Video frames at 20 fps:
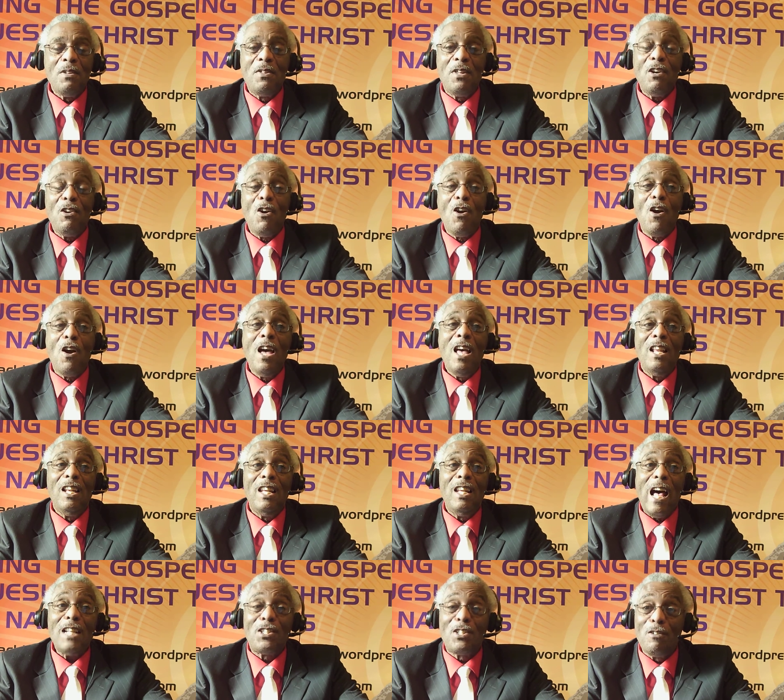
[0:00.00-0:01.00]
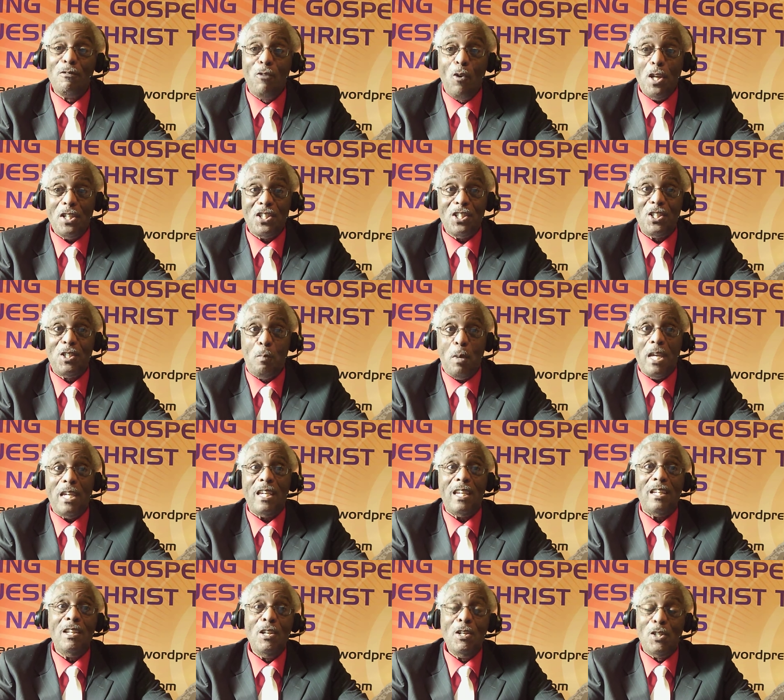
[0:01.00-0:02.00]
God's voice, how
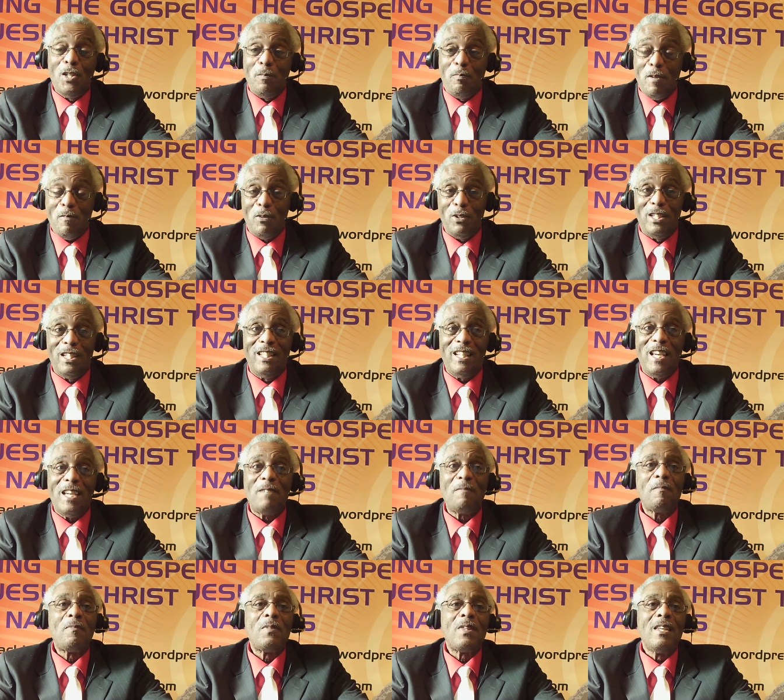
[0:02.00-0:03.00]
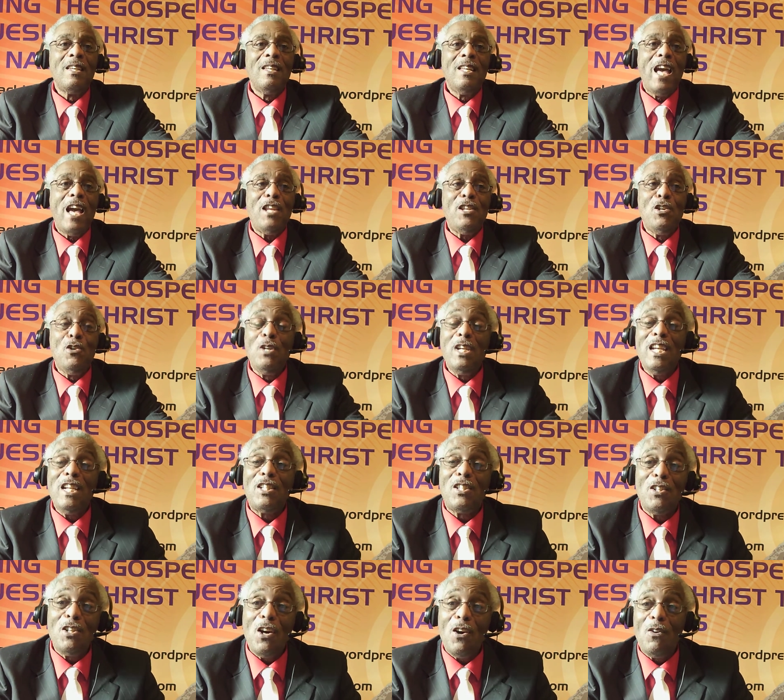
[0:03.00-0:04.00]
you can discern the voice of
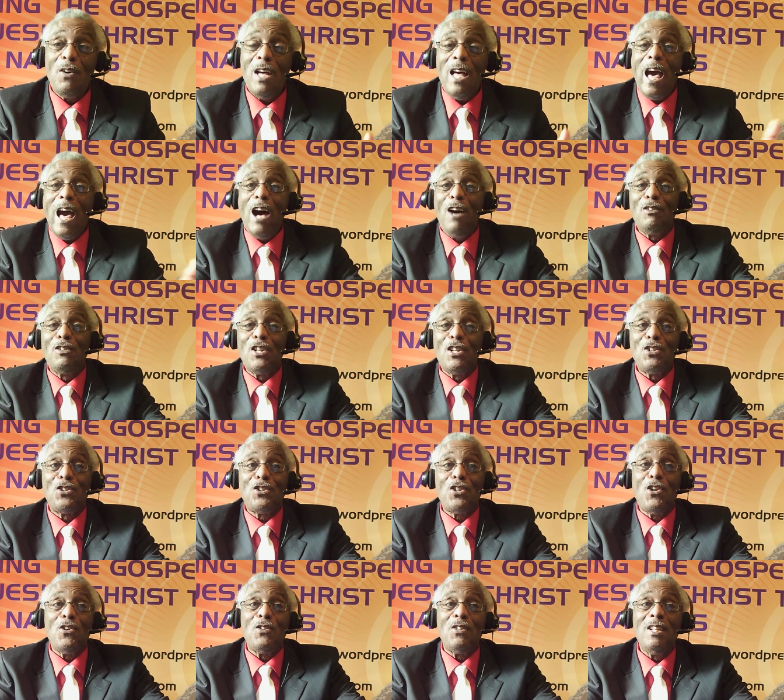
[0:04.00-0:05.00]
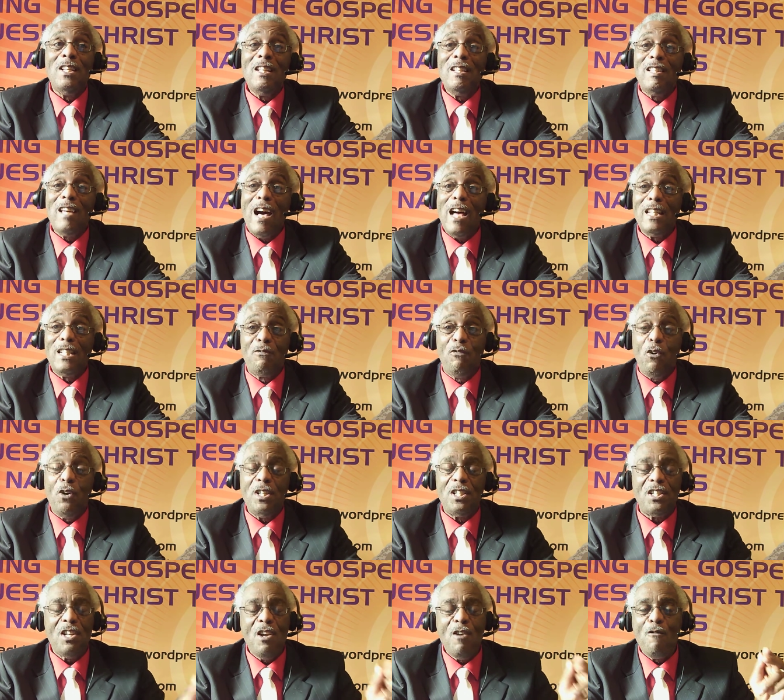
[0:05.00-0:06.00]
God. There are
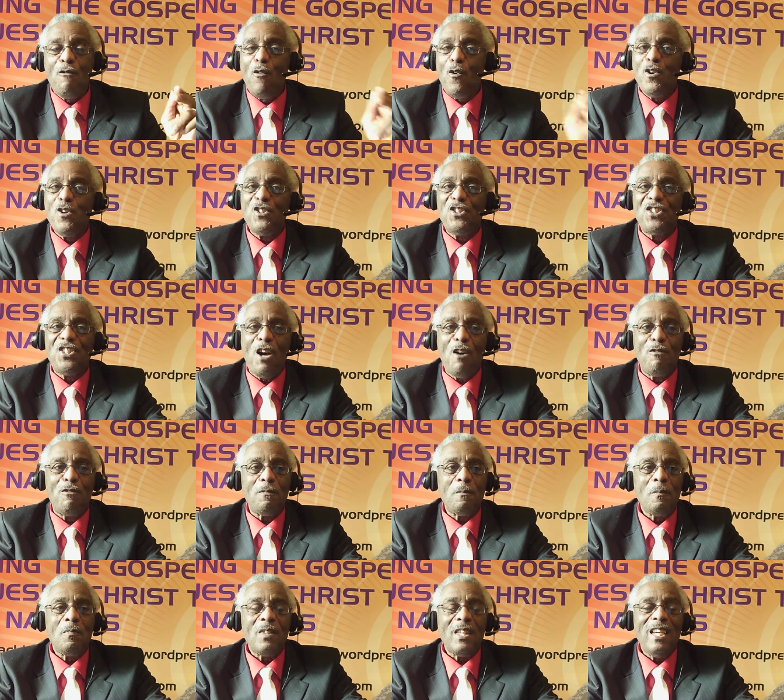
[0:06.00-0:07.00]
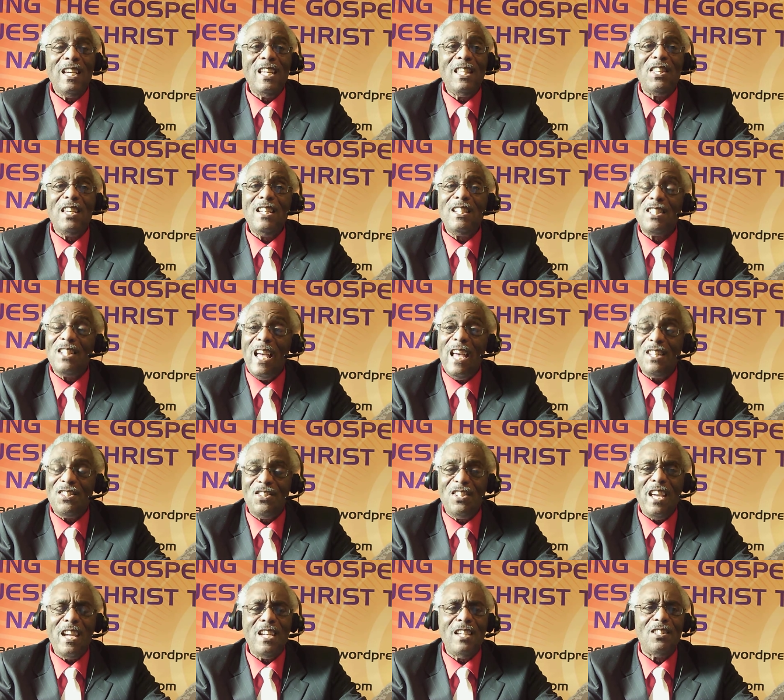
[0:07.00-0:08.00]
lots of voices speaking to people
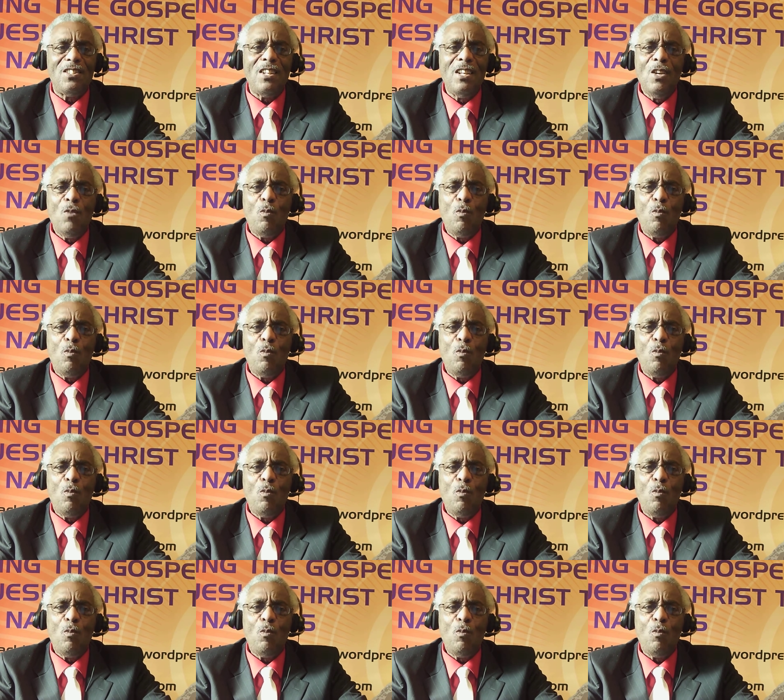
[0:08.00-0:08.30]
today,